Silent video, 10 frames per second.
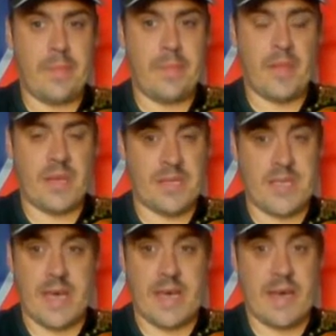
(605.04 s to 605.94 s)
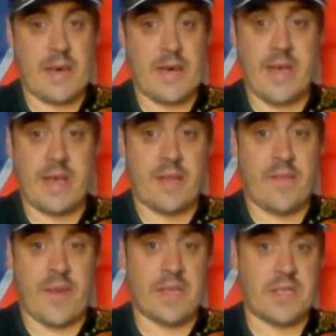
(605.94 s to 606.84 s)
and like I said, any of the
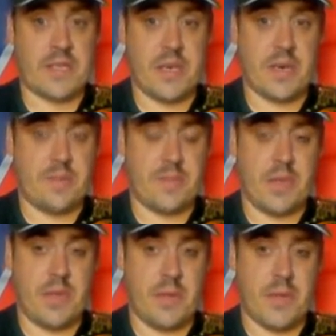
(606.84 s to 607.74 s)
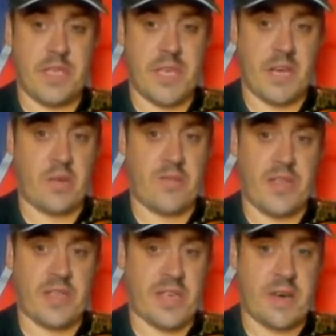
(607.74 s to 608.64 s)
facts you want to check up for
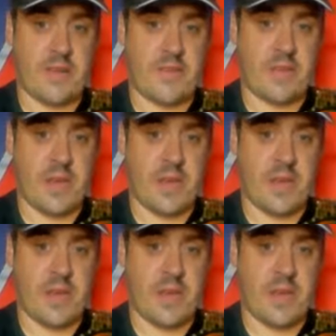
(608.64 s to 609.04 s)
yourselves,